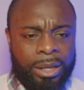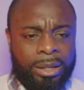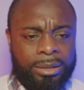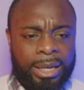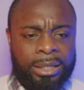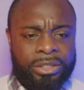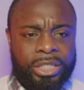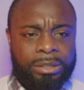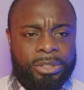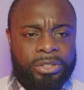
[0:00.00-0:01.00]
Tanya
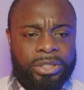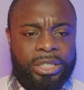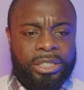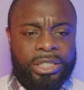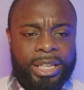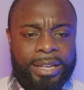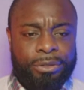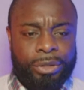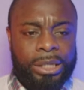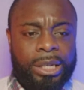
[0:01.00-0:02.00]
Cheeseman's cheating. She gave
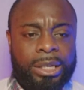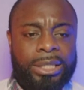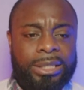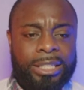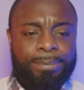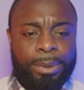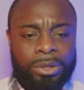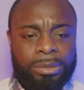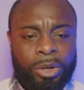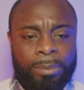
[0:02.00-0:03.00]
three. She says
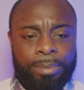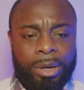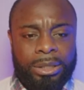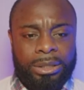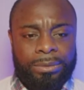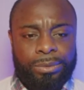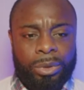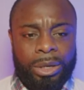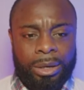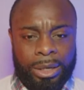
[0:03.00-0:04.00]
Baltimore, Boston,
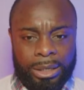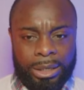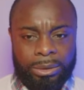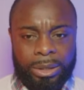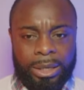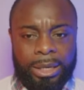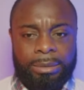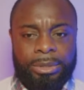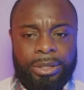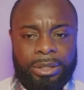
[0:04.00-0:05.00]
Fort Lauderdale.
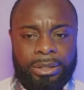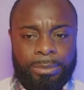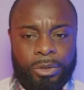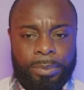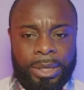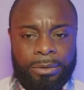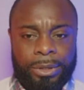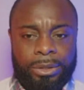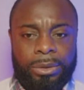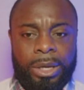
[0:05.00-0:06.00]
She thinks the most
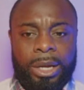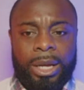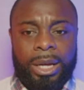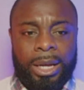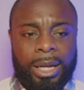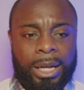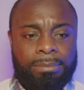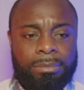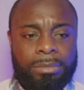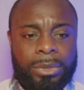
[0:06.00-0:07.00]
beneficial.
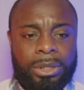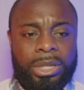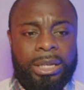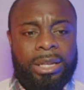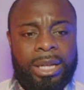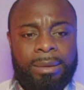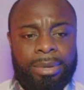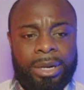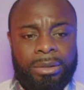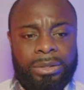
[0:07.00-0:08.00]
Stacey Ann
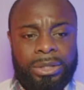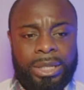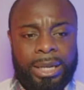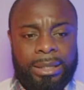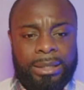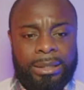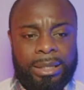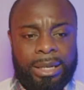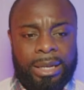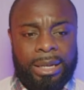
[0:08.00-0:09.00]
Brown says
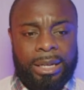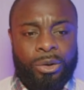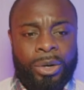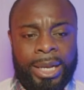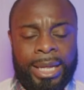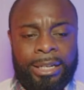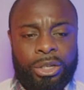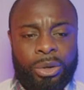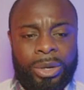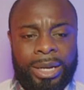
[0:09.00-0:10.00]

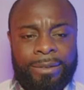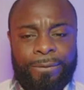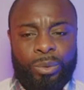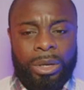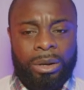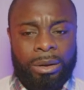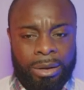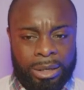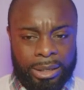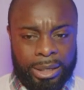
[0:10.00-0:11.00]
Orlando and Fort
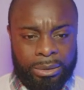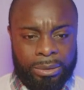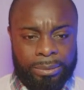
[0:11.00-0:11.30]
Lauderdale.